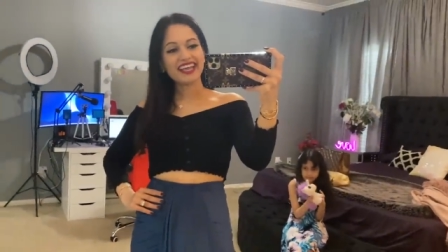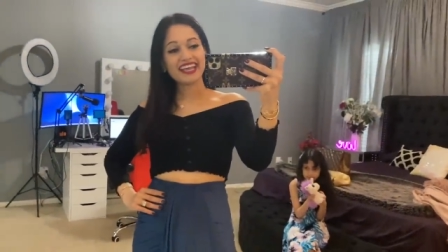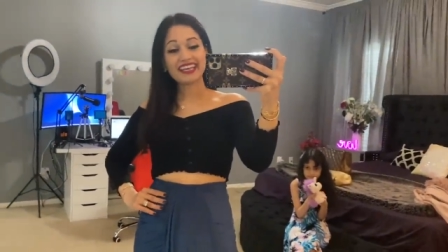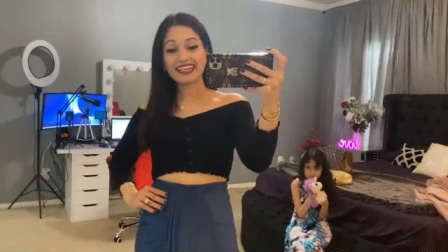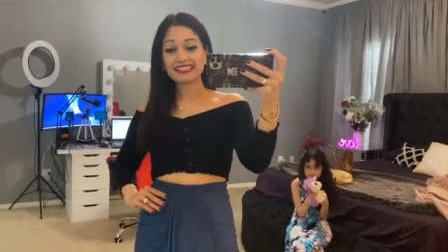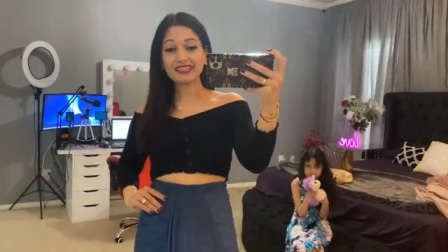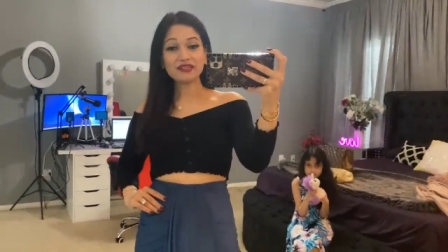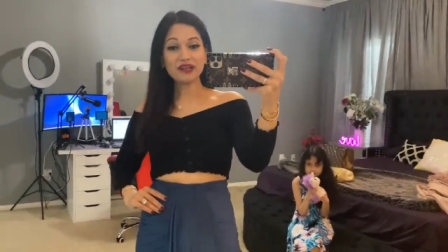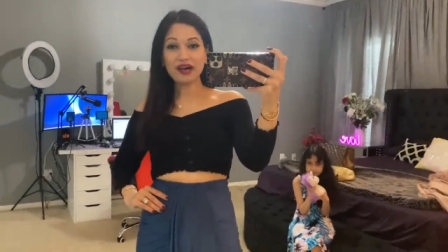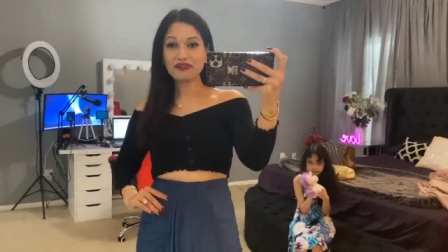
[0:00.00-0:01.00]
It gets a
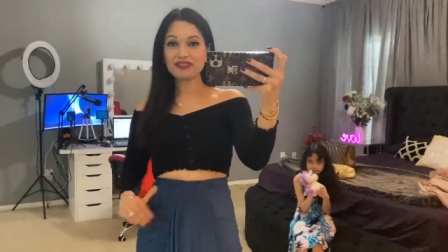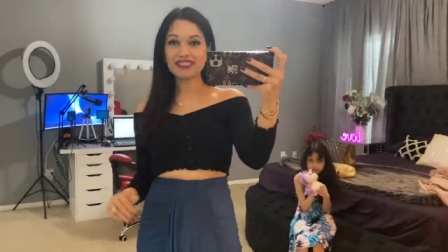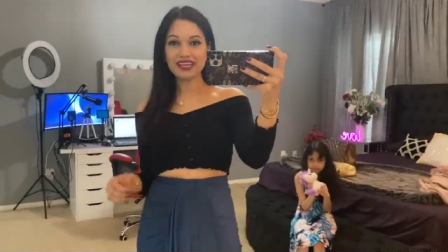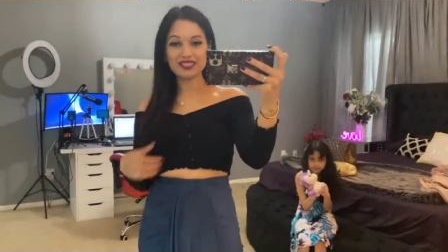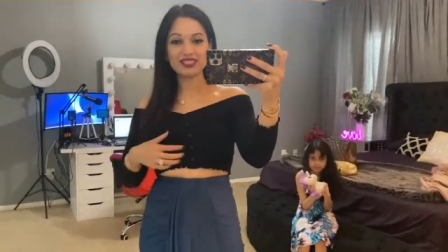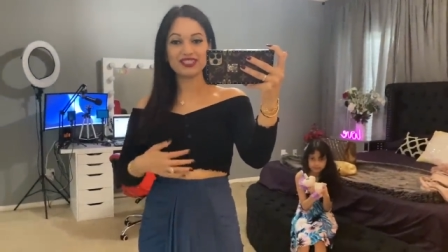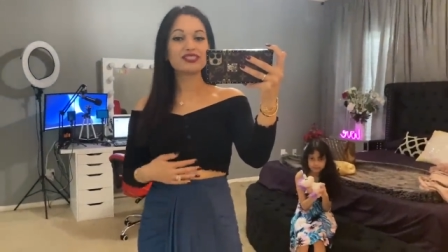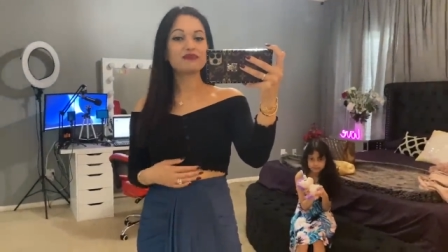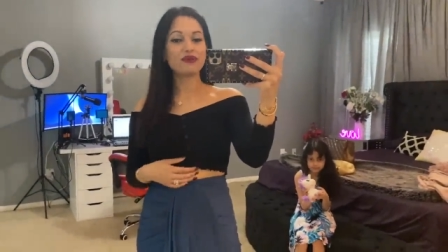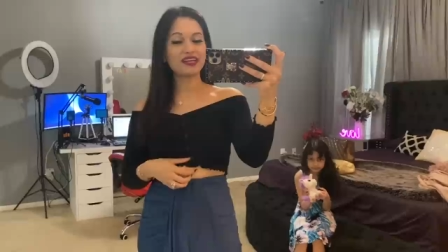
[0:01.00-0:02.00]
lot of attention,
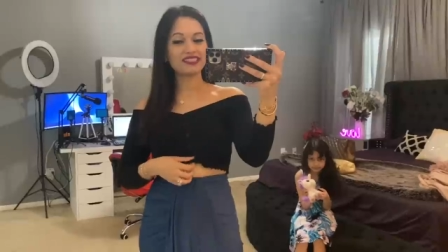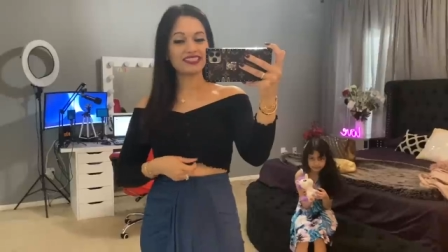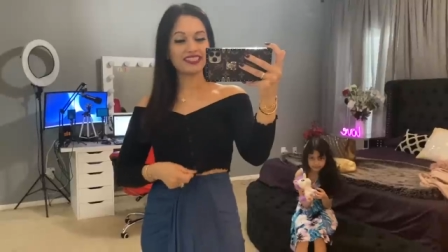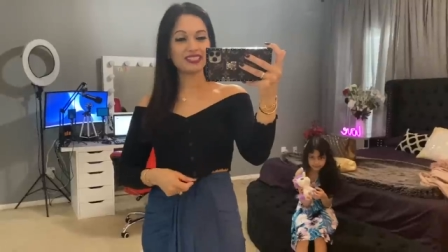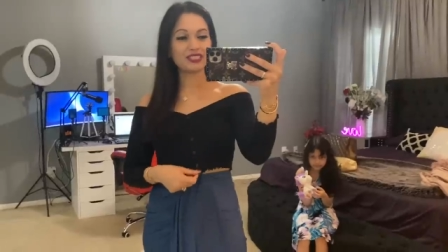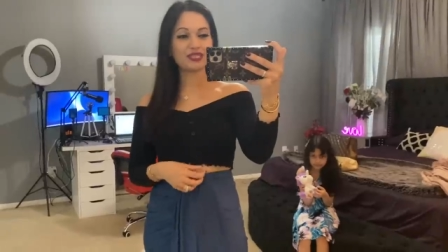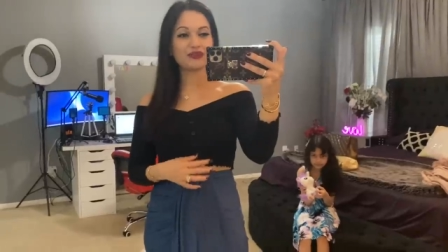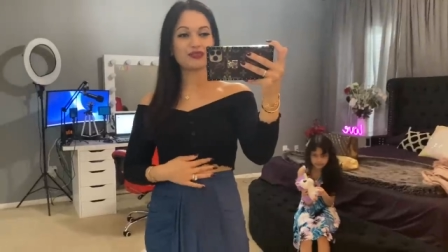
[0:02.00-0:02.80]
surprisingly, too.